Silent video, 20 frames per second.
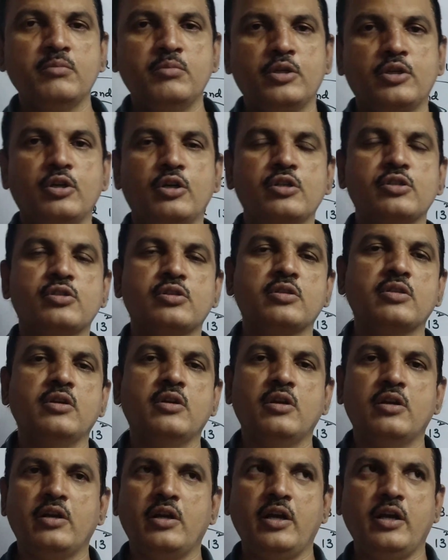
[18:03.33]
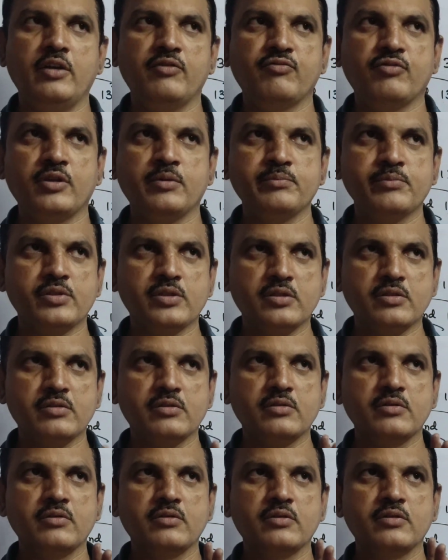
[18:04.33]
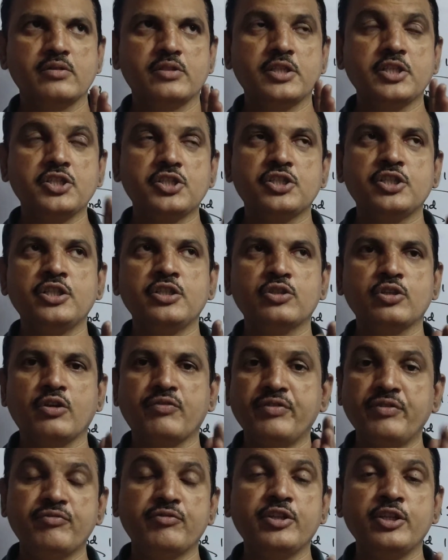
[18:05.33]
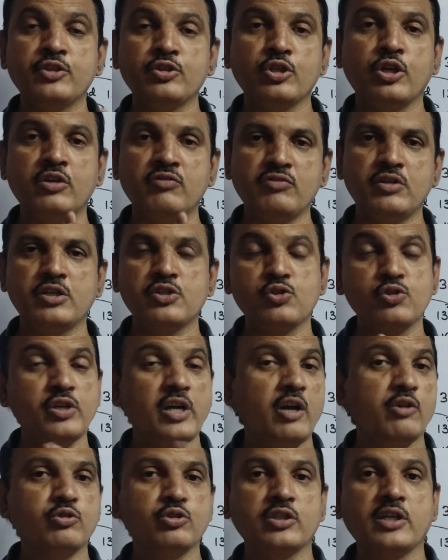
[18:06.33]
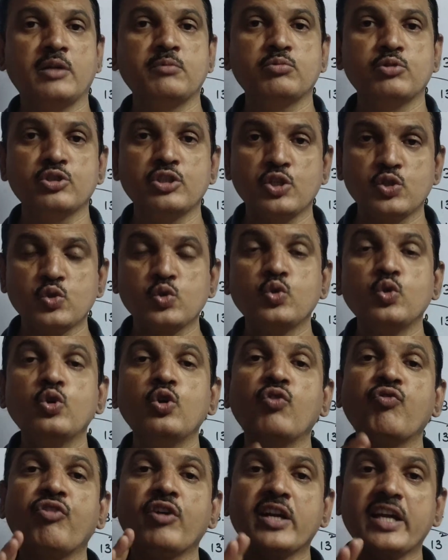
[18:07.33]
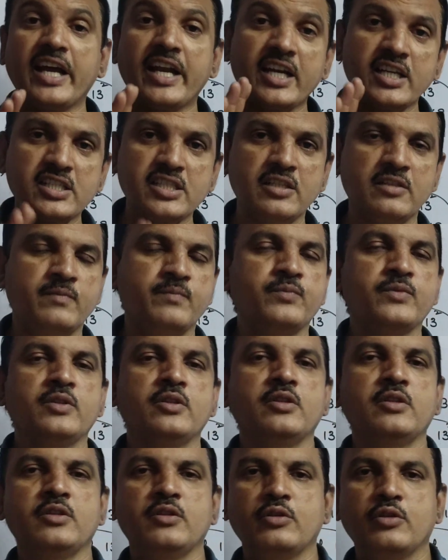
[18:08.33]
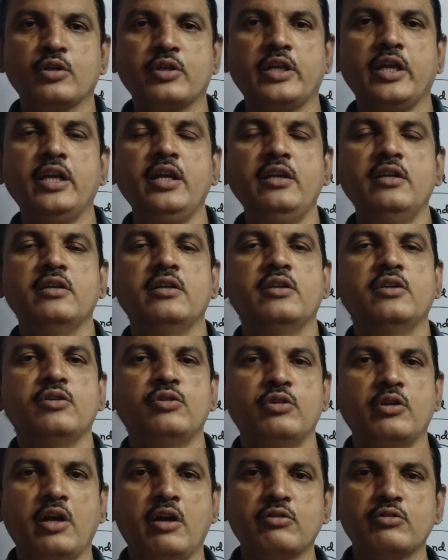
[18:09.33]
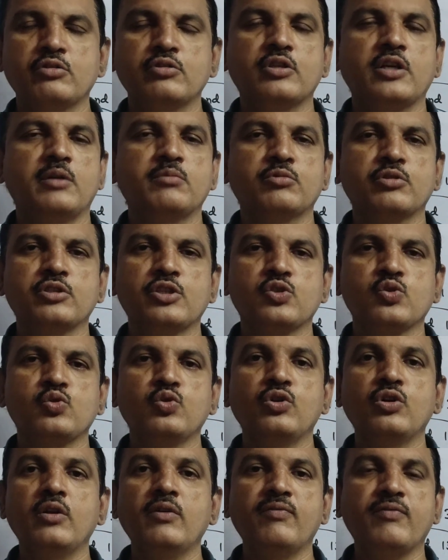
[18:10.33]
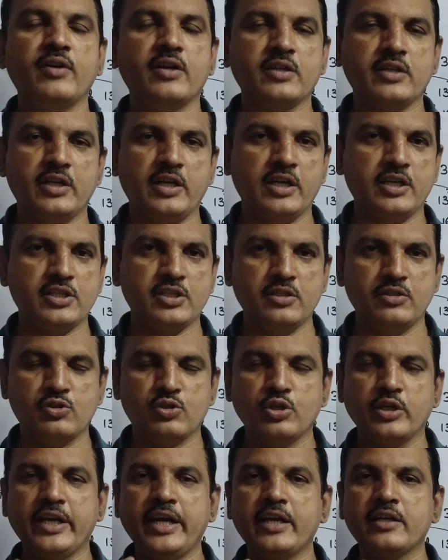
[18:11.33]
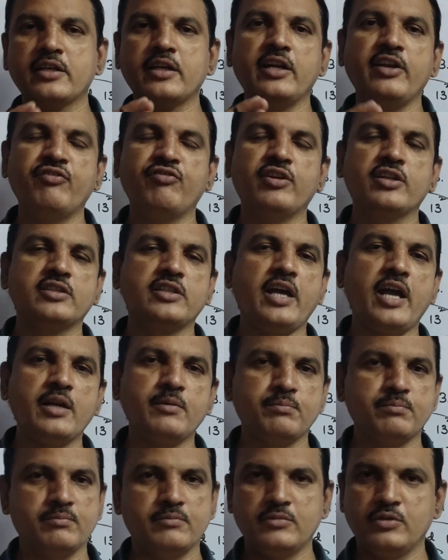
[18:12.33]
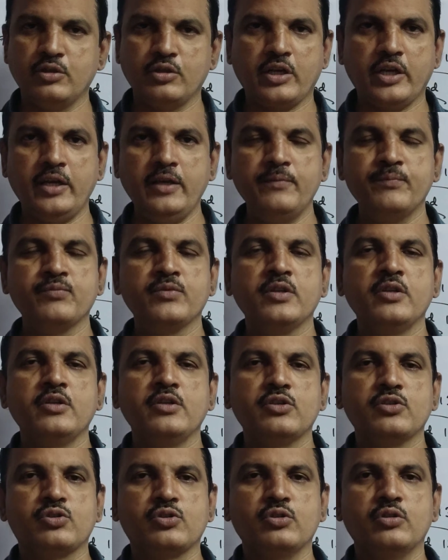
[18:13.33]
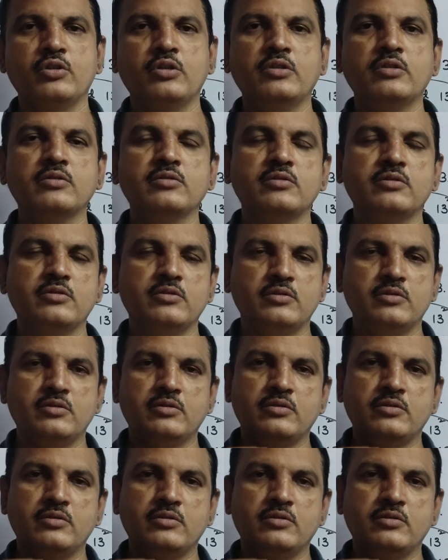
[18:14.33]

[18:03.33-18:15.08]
because right from 16th or 15th onwards you have to come to the school for correction. Okay, you have to come to the school for correction, so get ready for that. Okay, so